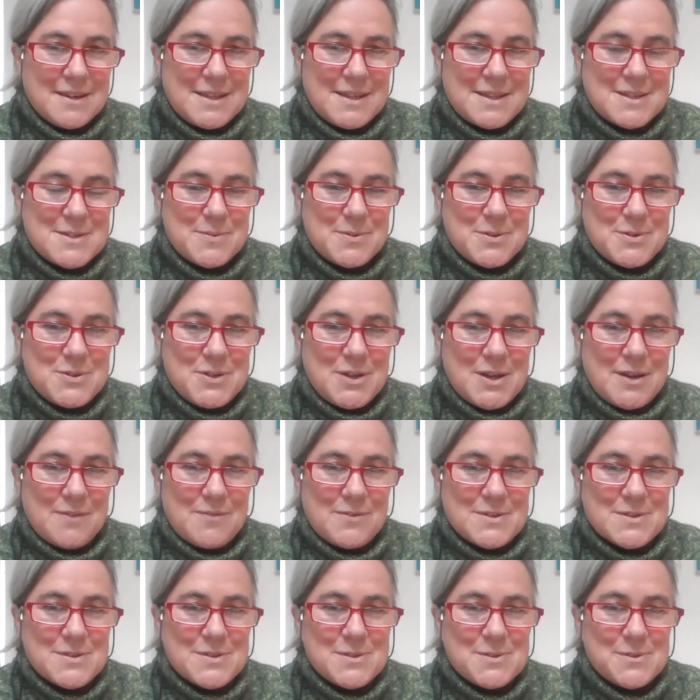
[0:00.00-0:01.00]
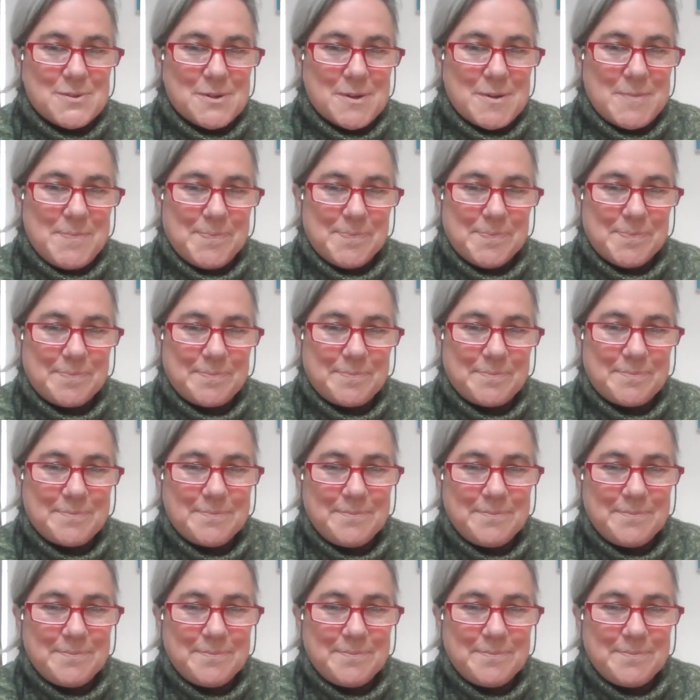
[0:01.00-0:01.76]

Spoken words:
what you have in store.